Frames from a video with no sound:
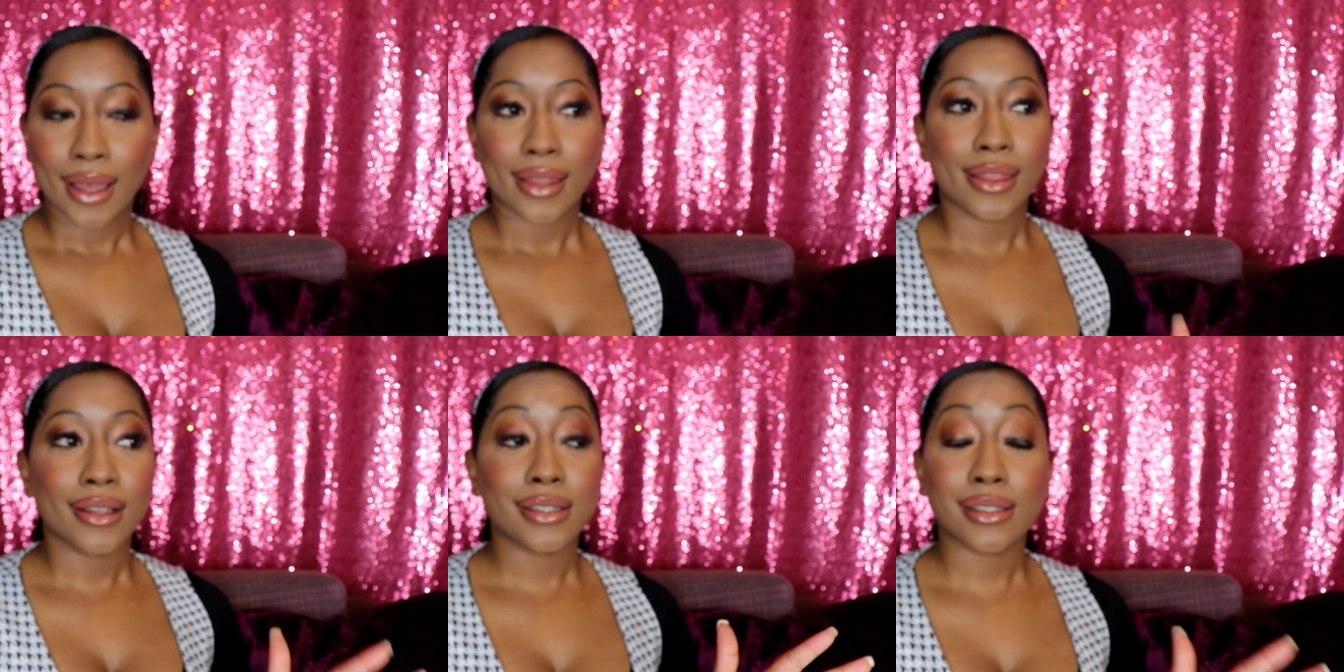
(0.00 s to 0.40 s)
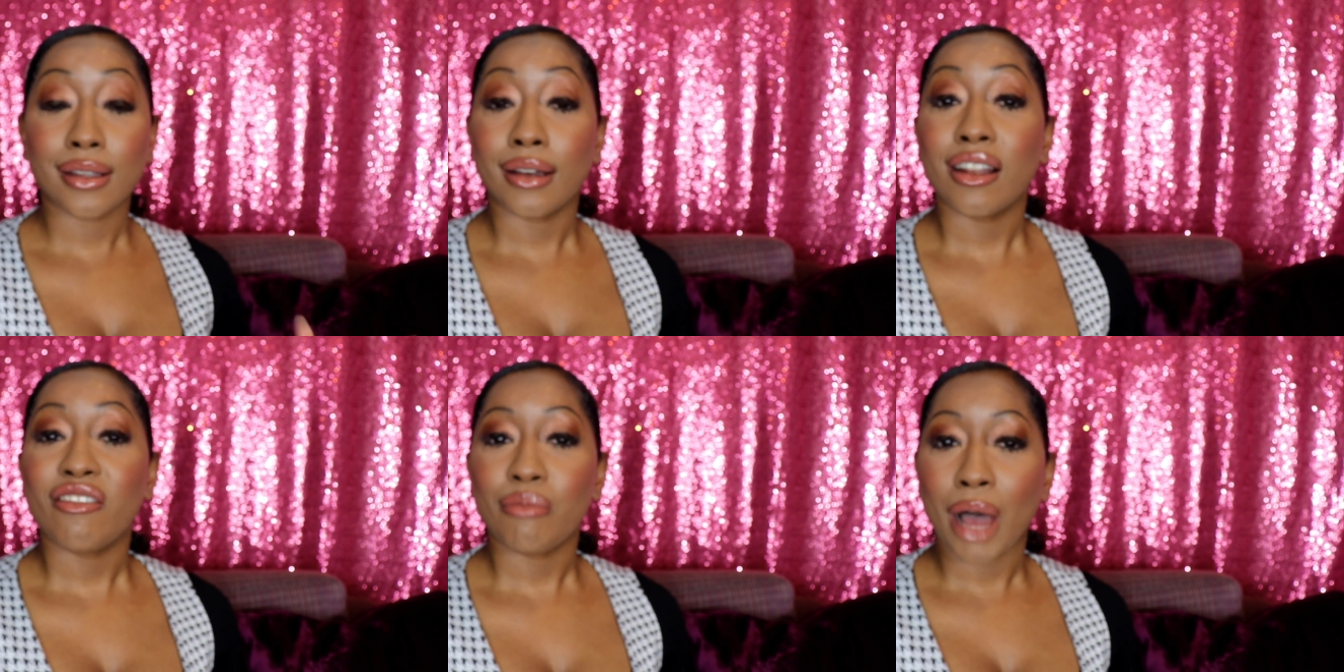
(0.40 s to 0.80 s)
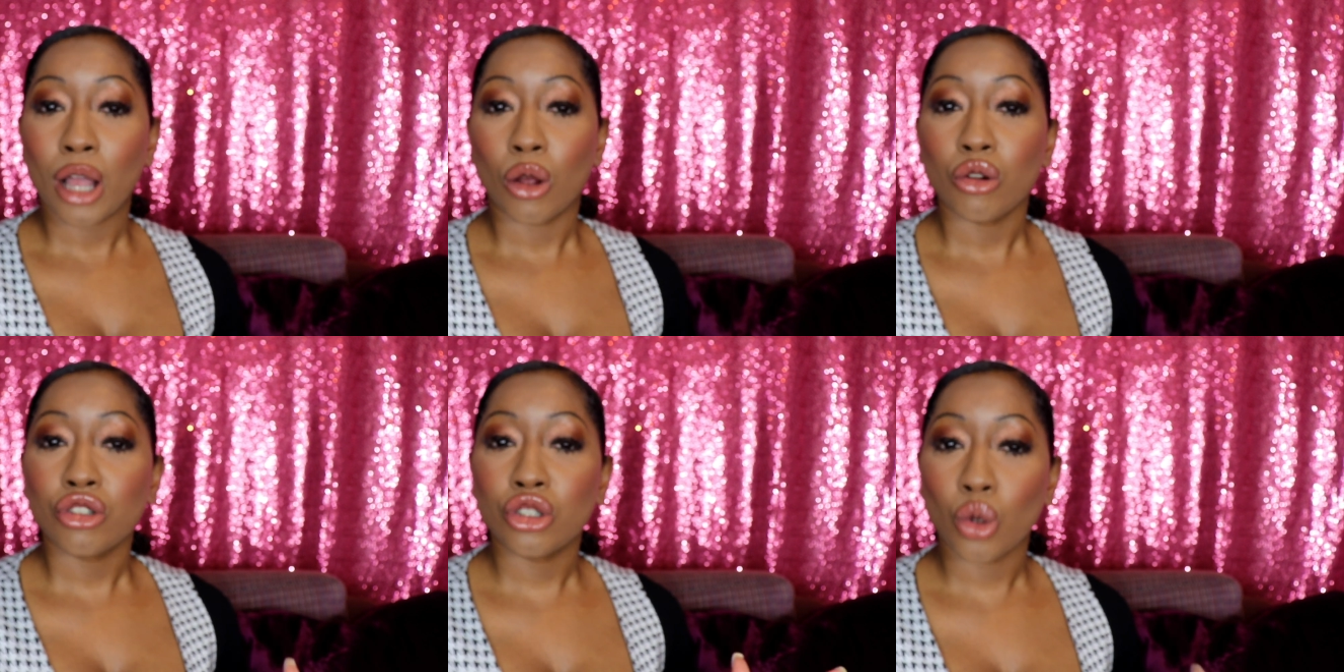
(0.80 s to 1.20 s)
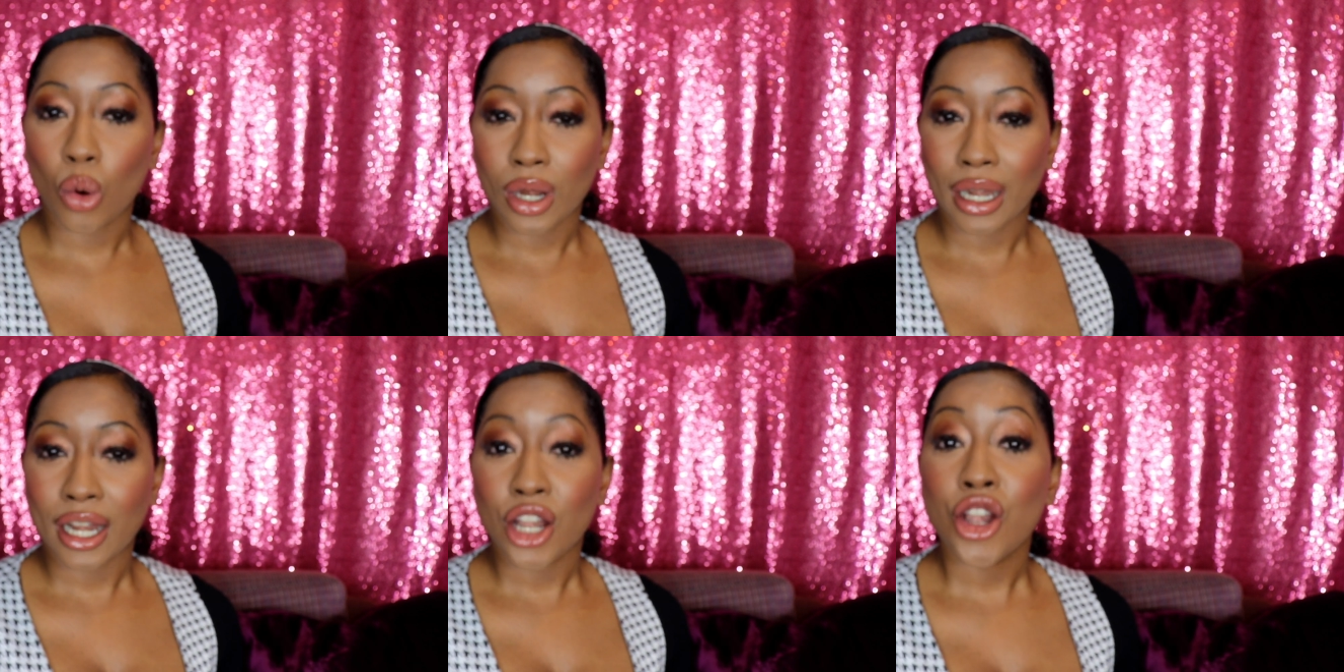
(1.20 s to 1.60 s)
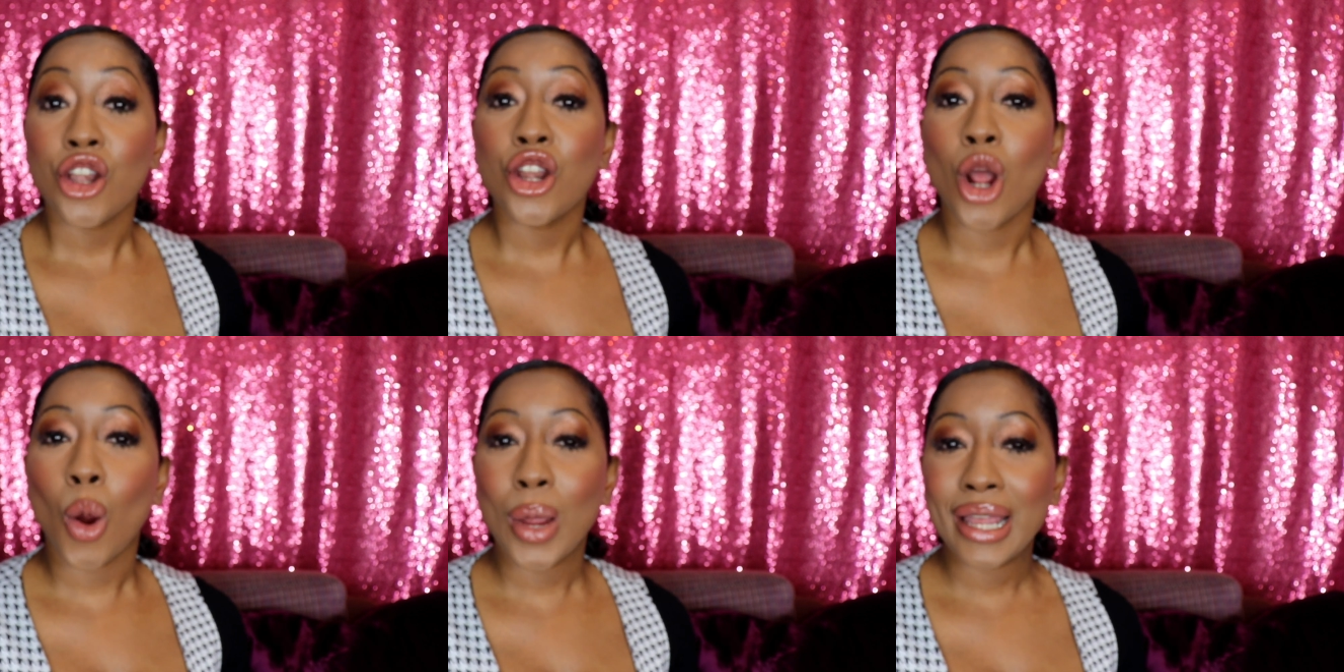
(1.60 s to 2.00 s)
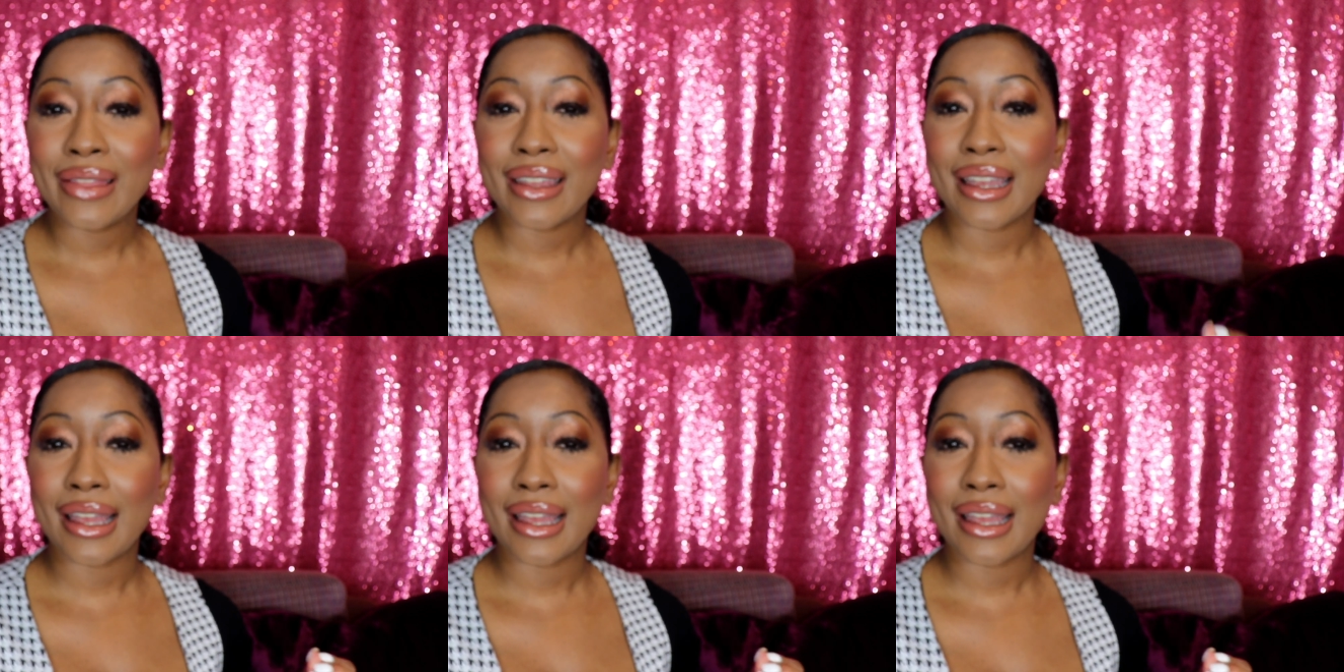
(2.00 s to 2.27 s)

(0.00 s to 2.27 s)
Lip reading: the son of Michael Jordan, knowing the